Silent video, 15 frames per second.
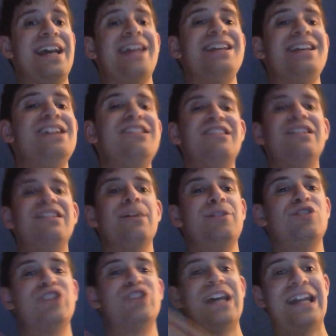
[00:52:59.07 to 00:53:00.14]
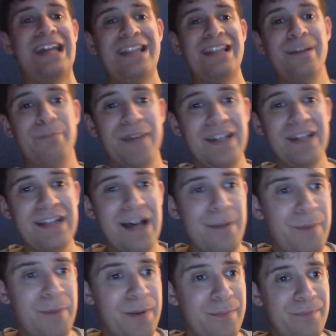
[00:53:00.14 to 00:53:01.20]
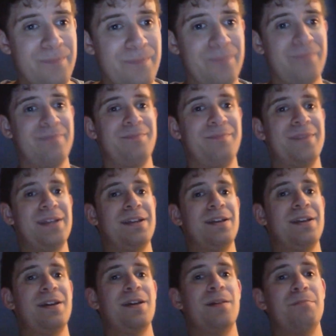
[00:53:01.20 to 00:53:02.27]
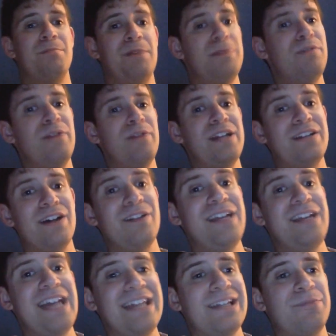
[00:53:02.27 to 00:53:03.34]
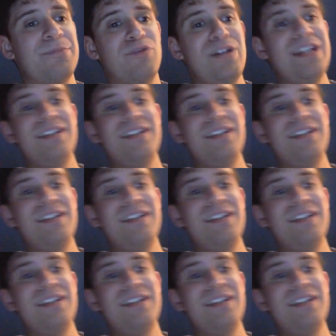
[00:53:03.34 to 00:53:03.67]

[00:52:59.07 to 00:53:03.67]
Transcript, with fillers: a ECW chant end up picking up. Bubba Ray Dudley end up greeting